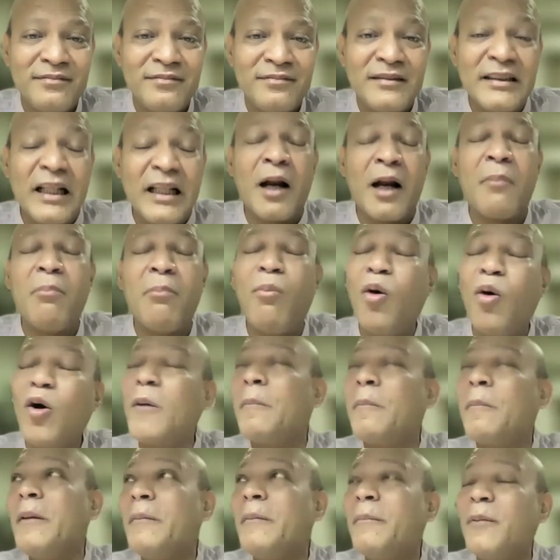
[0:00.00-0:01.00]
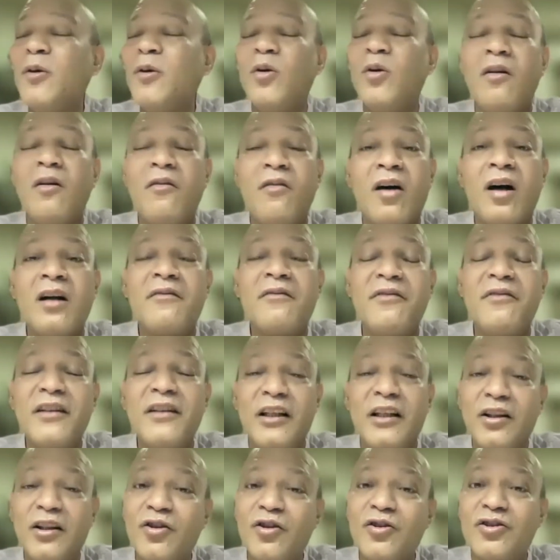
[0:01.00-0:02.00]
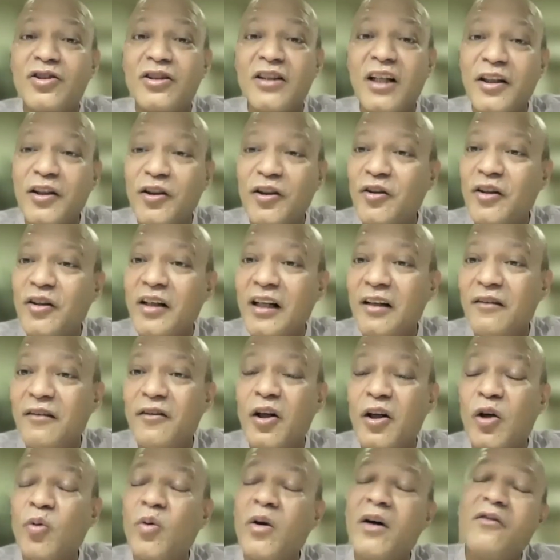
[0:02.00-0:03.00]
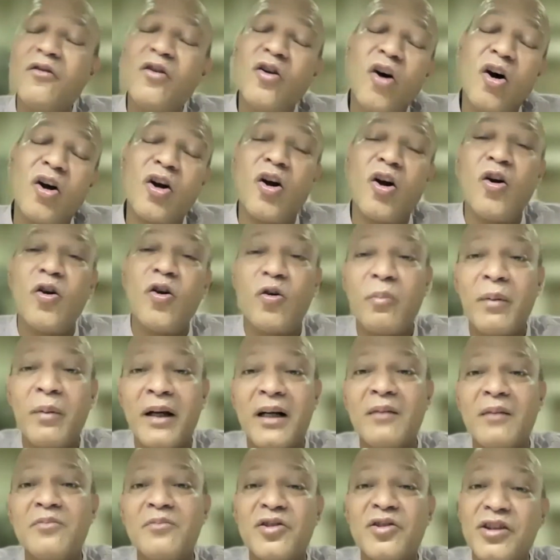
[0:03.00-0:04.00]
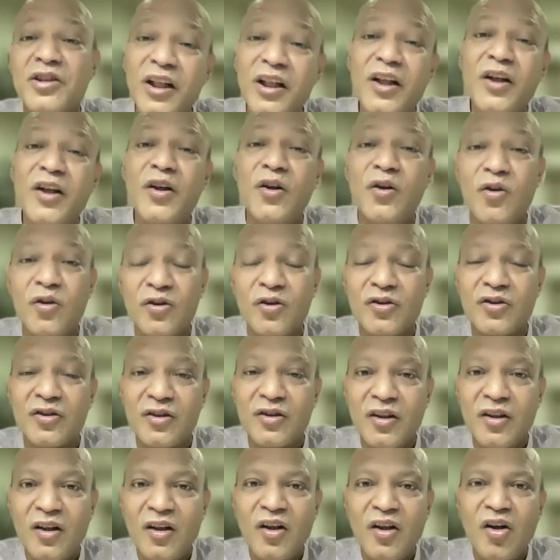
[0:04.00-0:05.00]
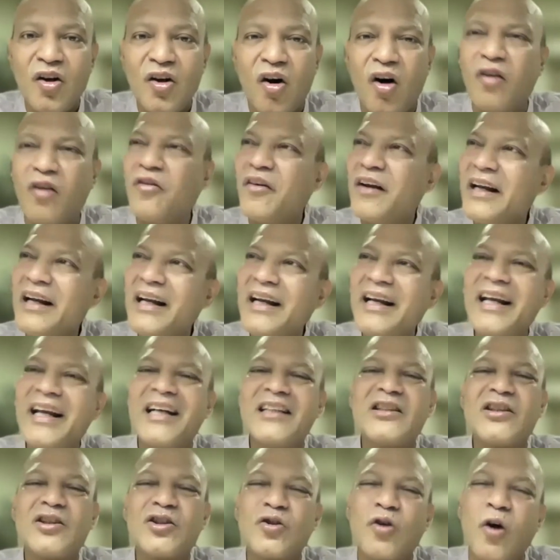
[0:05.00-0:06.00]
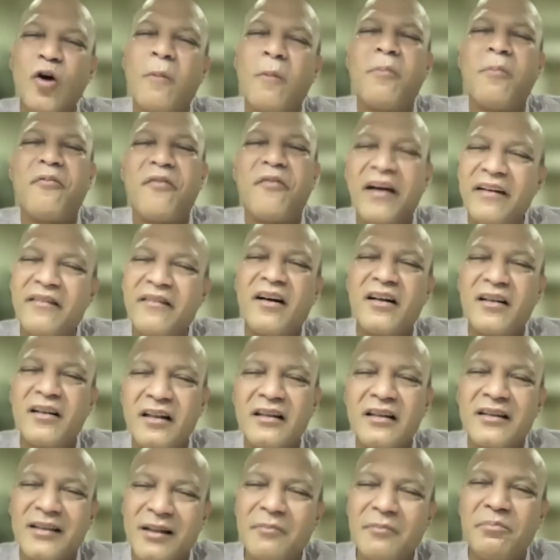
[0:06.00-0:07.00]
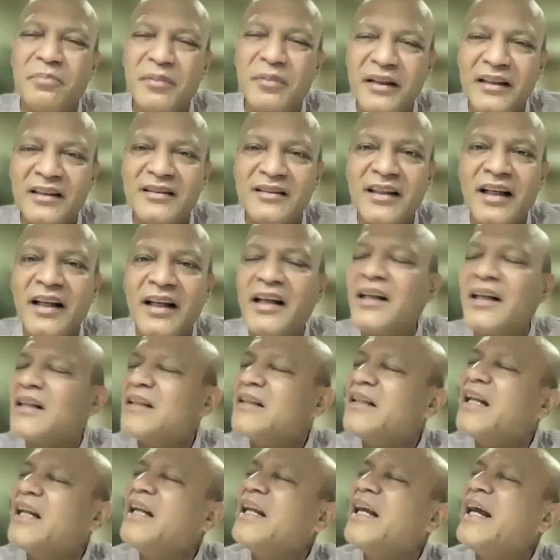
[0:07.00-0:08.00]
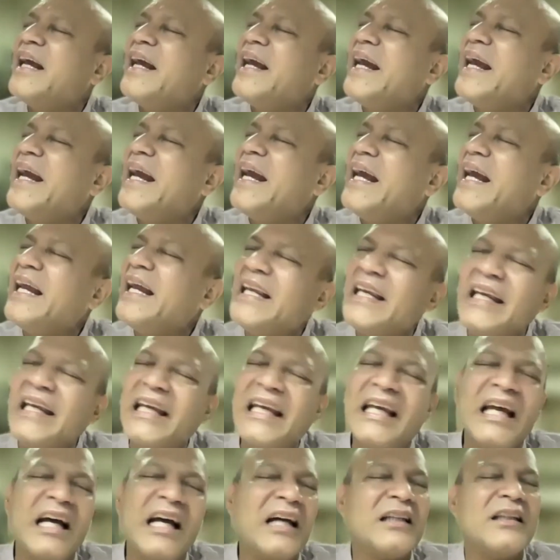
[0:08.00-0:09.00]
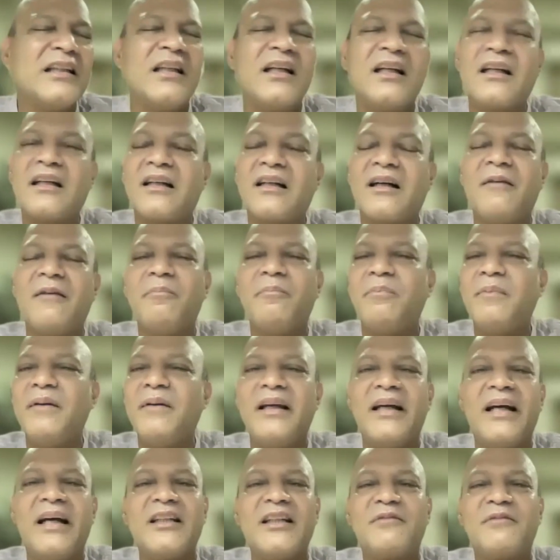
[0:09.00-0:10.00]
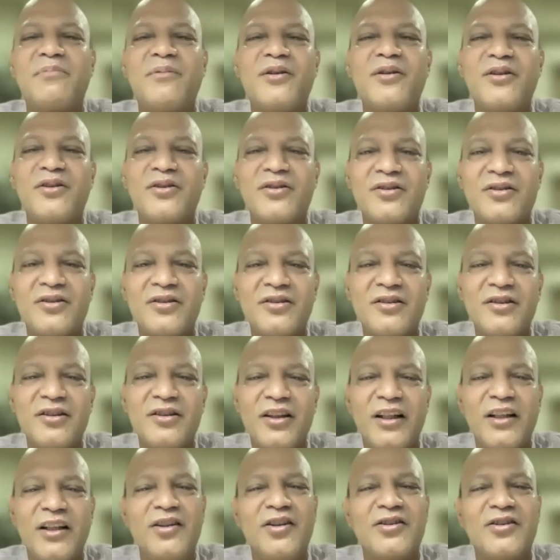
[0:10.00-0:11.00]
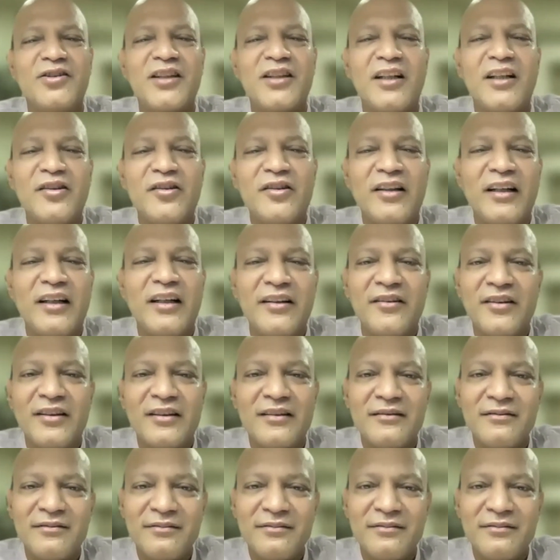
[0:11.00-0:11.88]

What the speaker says: There are more people who have worked with Hindustan Unilever who have gone on to become CEOs of India's top 500 companies than any other company has produced. Hindustan Unilever.